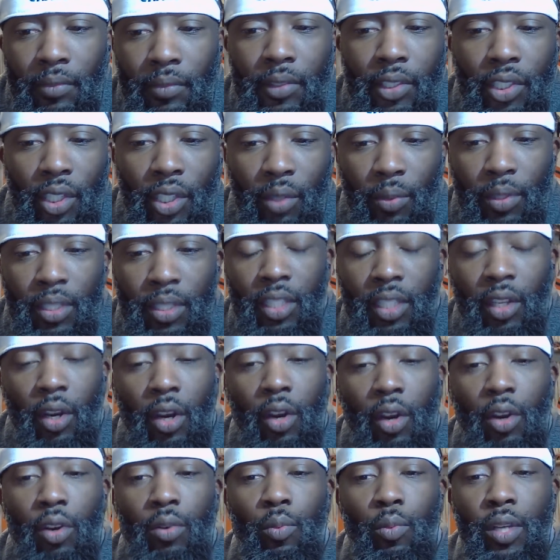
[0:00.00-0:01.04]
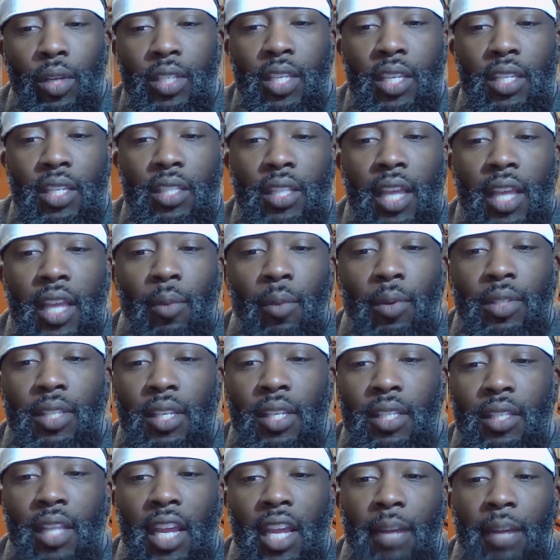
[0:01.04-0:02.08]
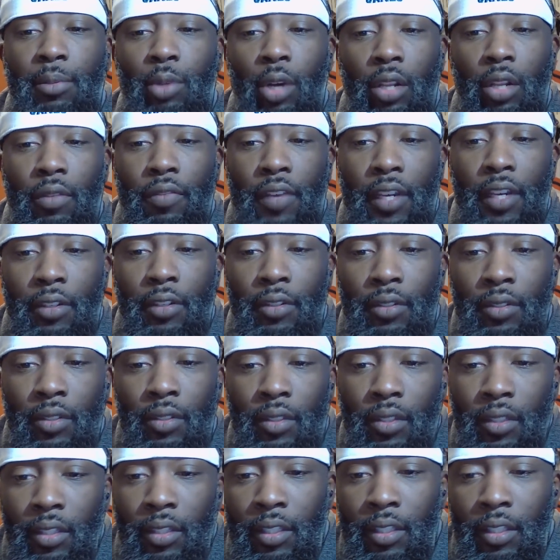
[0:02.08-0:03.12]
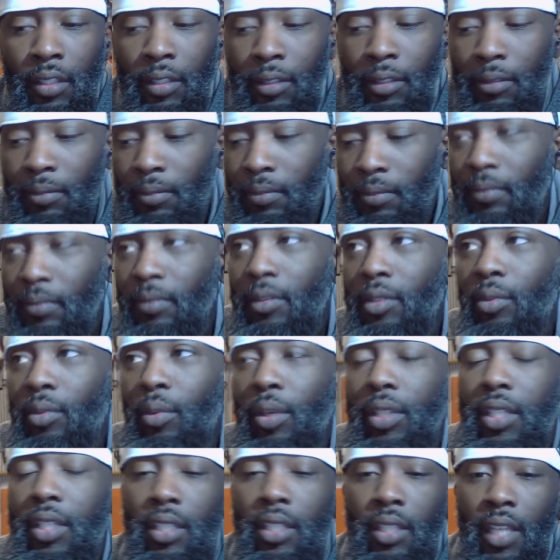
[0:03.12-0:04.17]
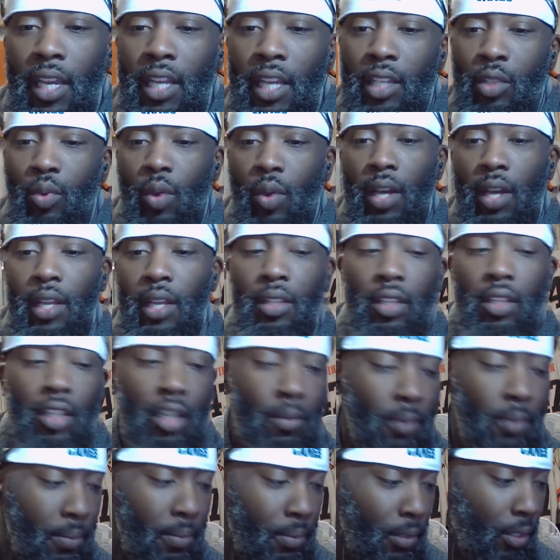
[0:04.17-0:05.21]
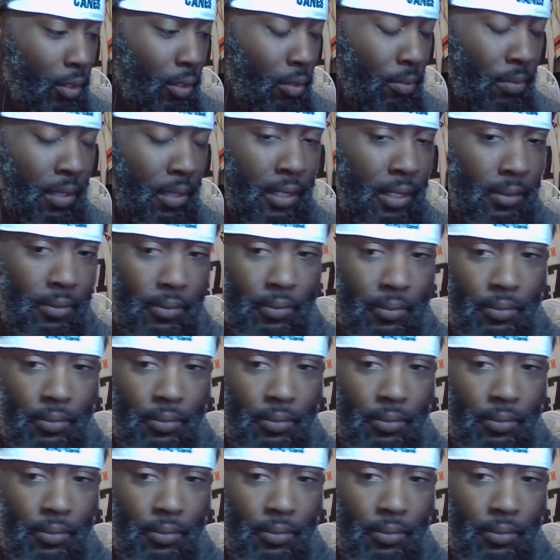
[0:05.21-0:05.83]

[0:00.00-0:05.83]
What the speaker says: So we just what's his name? What's his name, Darth Vader? What's his name so I can look him up a little bit.